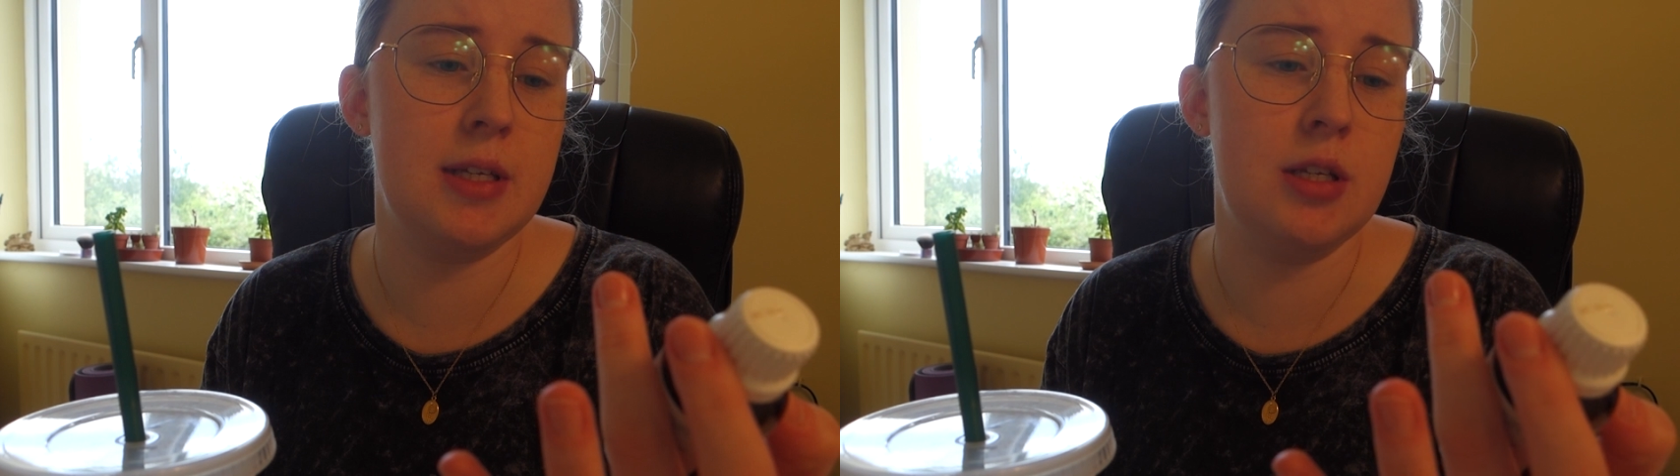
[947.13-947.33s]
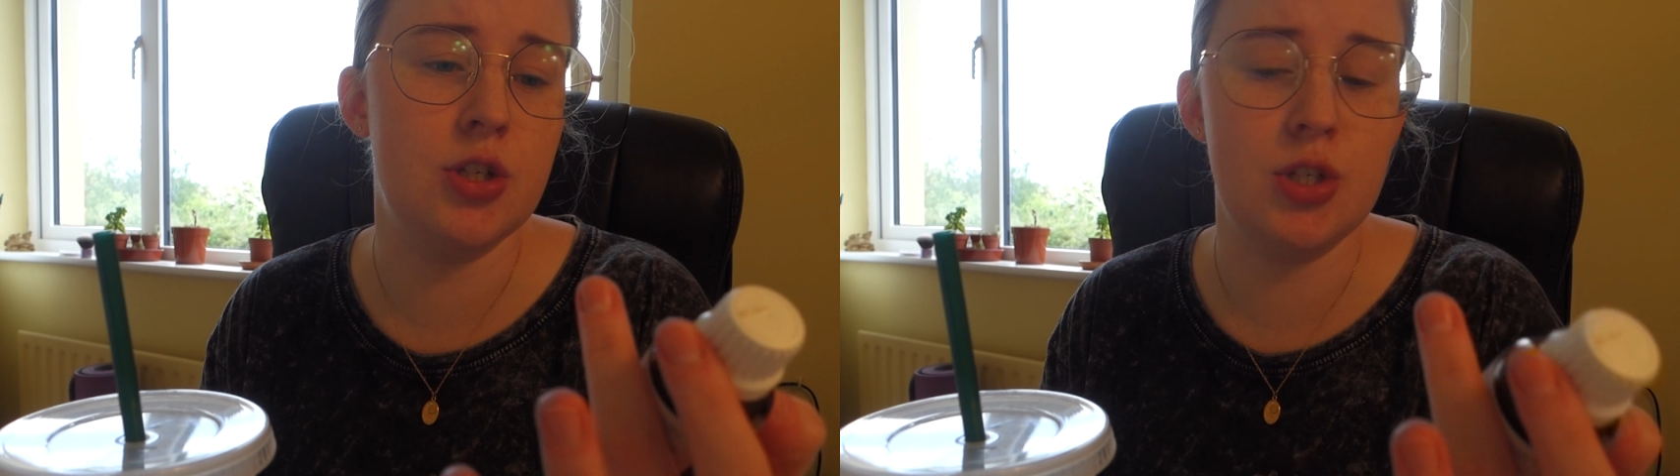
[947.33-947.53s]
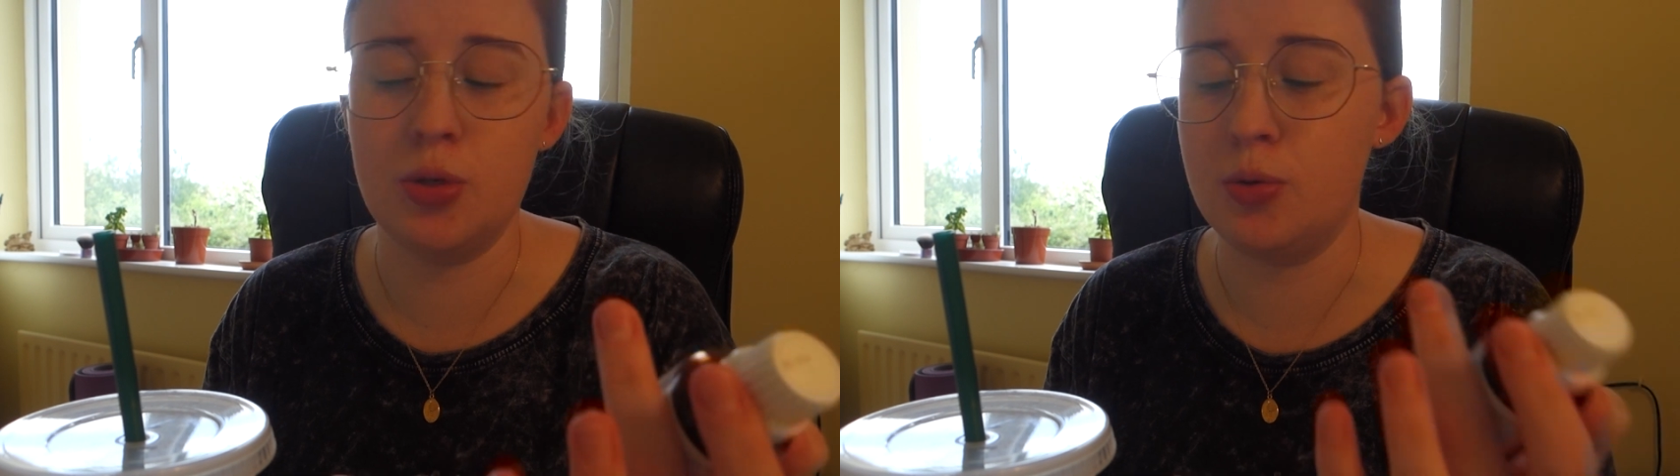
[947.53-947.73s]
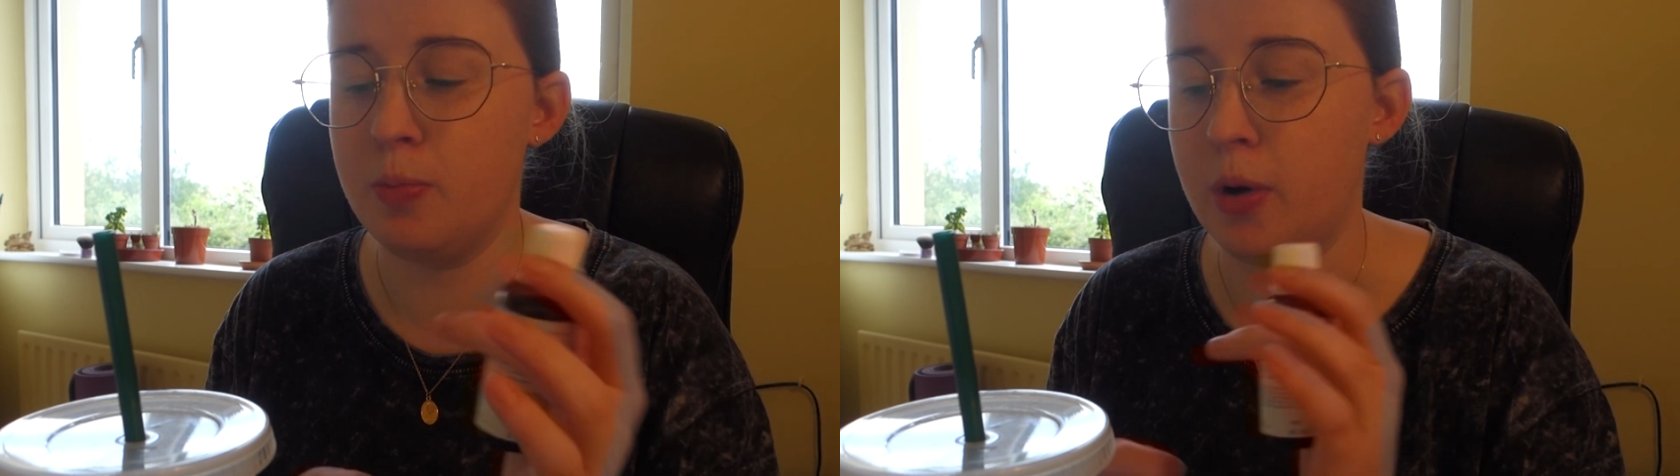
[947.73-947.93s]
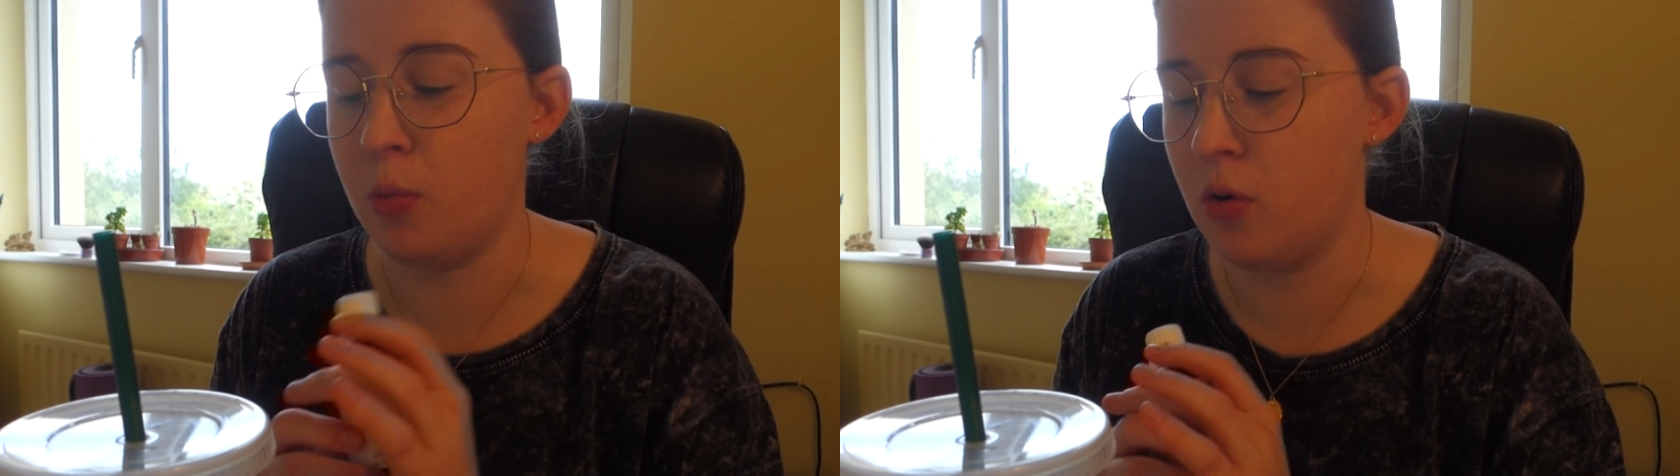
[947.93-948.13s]
into
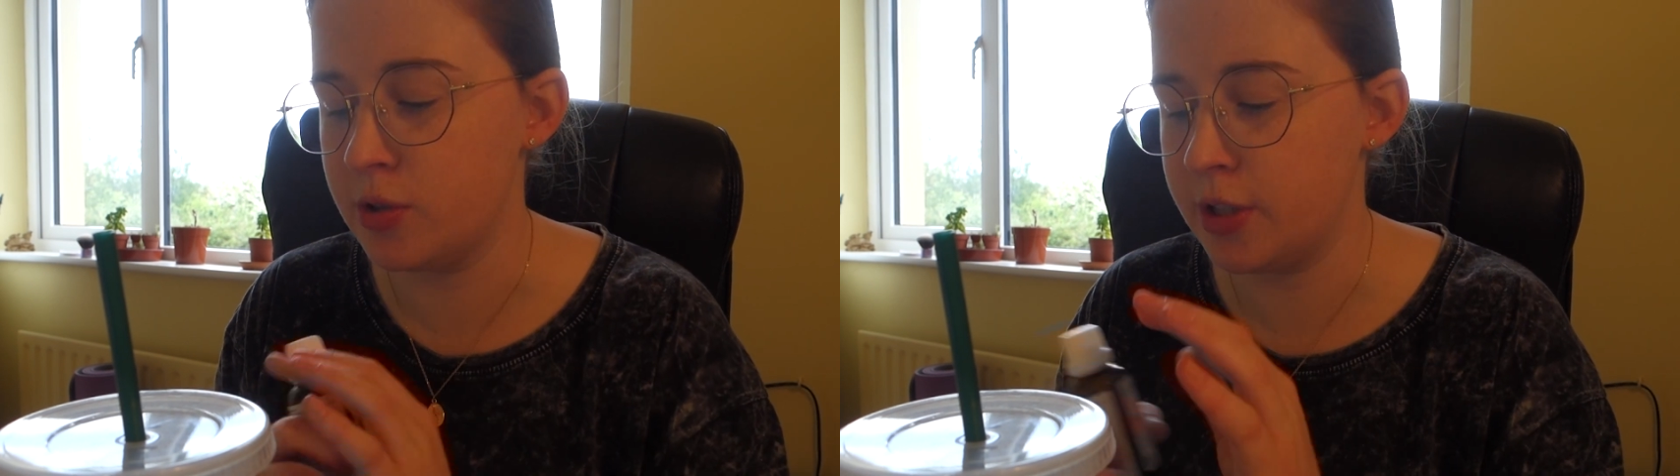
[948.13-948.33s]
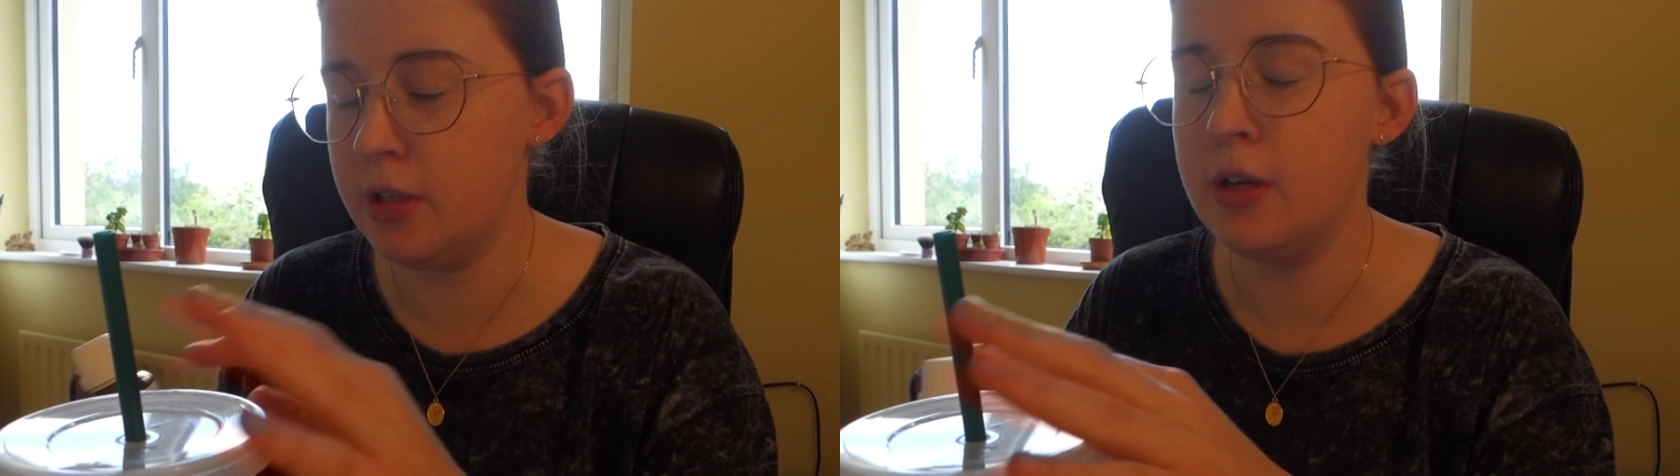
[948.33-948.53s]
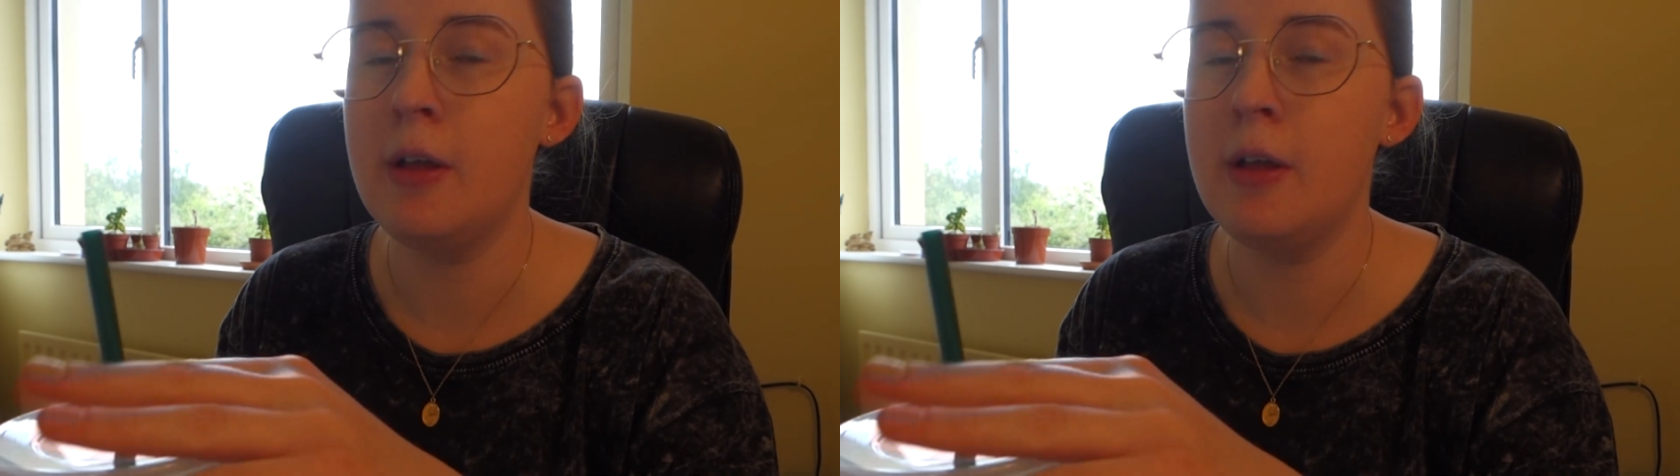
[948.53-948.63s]
my water